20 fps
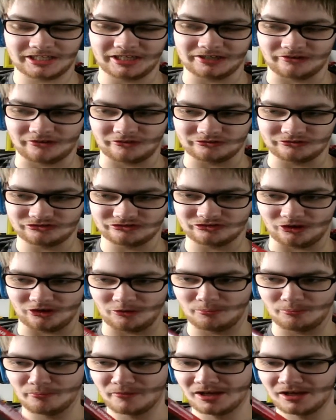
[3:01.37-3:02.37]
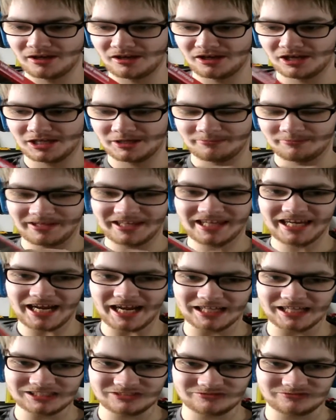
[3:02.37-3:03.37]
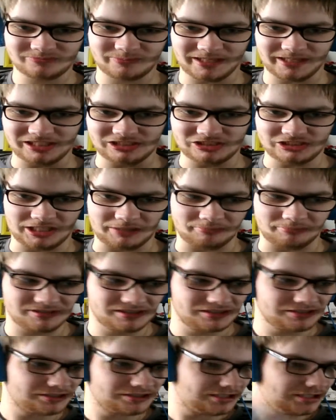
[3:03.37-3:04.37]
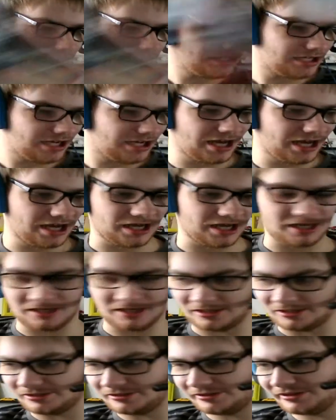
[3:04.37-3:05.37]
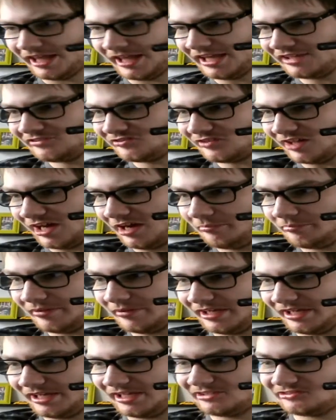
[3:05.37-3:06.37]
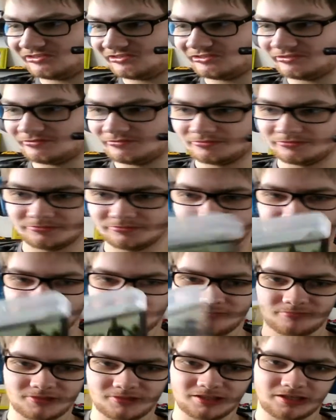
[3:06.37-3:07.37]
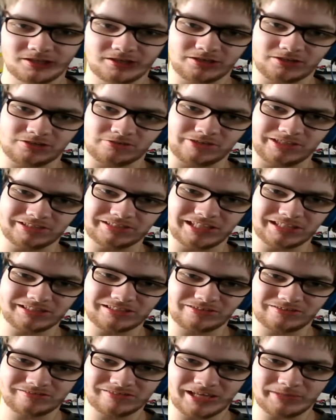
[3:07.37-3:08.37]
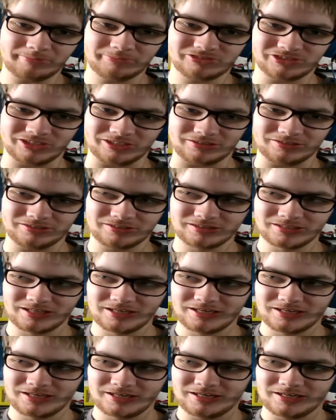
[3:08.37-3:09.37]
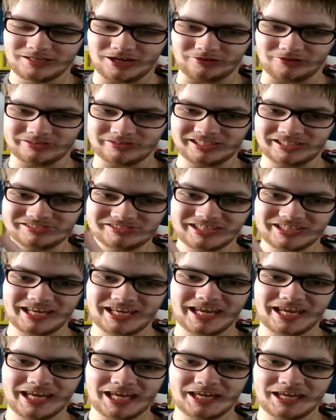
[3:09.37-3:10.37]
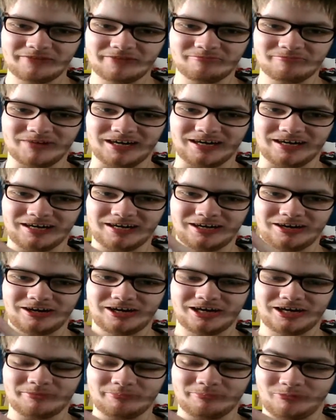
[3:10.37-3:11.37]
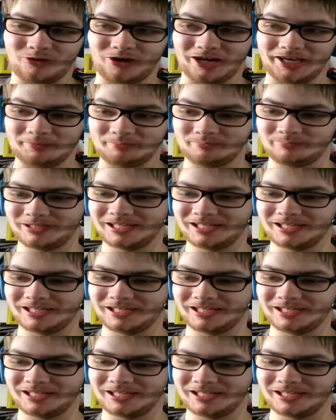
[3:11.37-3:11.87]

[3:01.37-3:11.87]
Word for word: euros, so yeah, it's pretty cheap. Uh, next up is Red Dead Redemption now this game, oh boy,